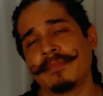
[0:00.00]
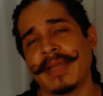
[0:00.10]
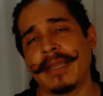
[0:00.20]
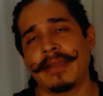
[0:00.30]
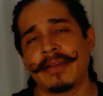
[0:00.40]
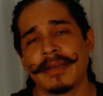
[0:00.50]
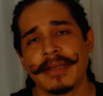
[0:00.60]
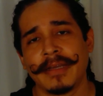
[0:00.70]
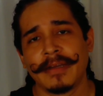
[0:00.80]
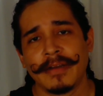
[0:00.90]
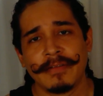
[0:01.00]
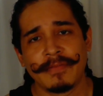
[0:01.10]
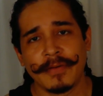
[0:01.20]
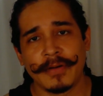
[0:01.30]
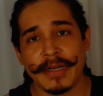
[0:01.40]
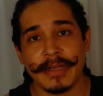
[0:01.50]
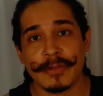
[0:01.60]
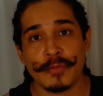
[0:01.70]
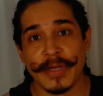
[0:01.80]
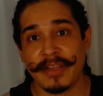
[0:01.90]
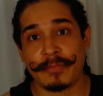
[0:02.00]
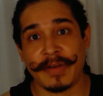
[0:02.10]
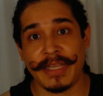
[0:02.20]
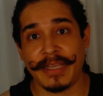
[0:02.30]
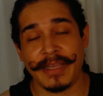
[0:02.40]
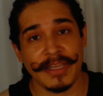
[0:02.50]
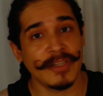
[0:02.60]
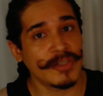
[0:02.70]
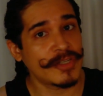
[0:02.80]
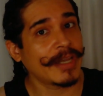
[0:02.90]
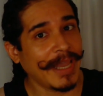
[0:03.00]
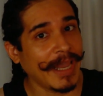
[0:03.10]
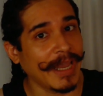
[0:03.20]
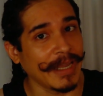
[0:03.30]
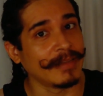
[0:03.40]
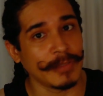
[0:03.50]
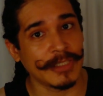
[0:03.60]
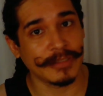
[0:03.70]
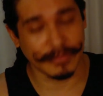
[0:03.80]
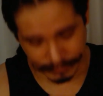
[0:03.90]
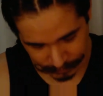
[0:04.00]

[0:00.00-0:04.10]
made for a 23 inch head, which is